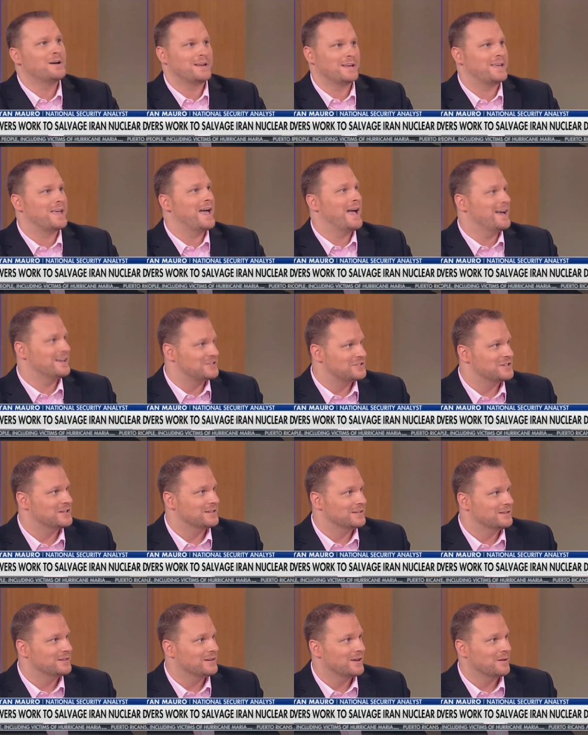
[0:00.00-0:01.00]
want to cash
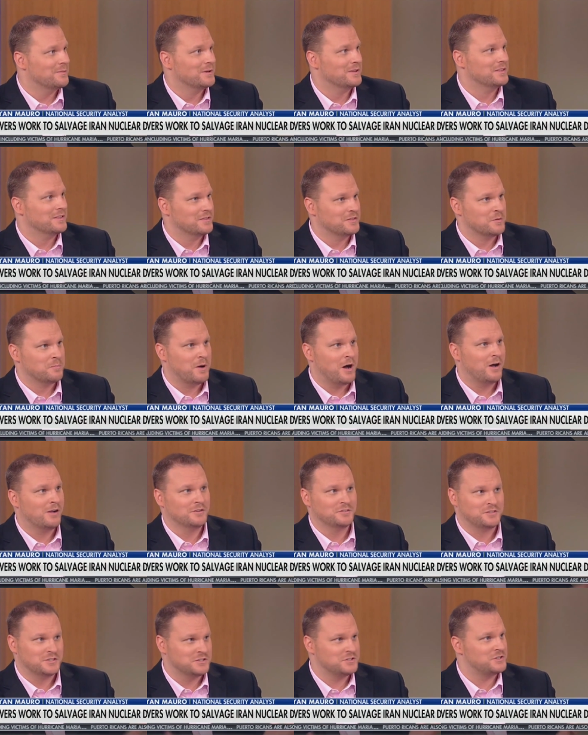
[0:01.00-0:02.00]
in. I mean, the
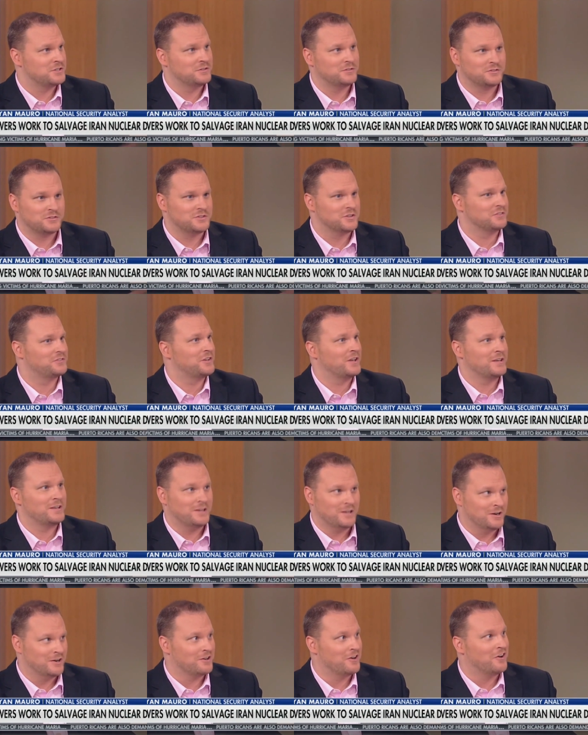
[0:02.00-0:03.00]
politicians, just like
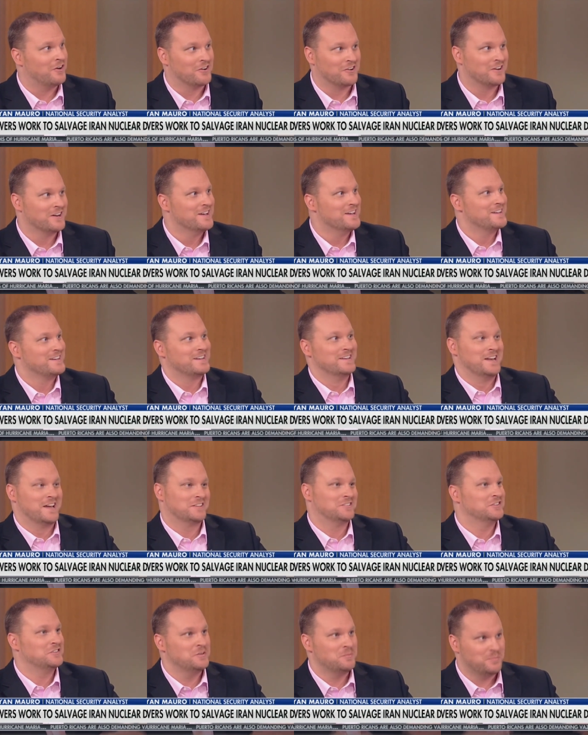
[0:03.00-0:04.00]
here, are
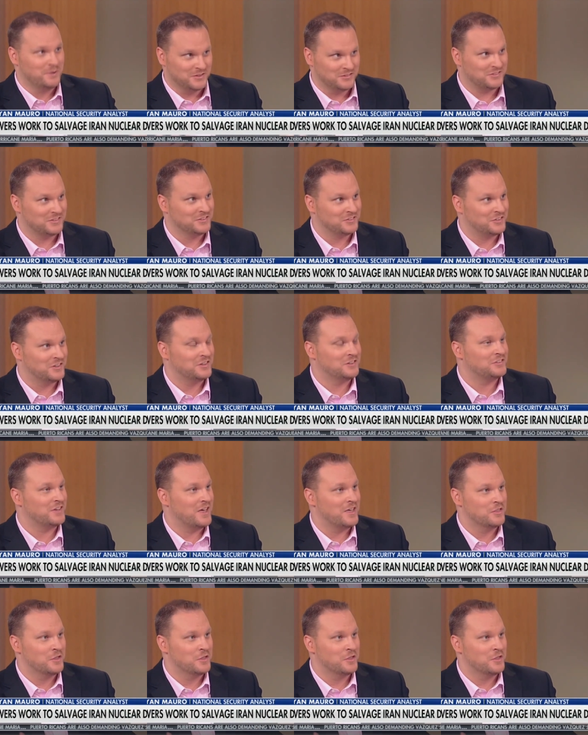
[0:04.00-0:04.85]
connected to businesses,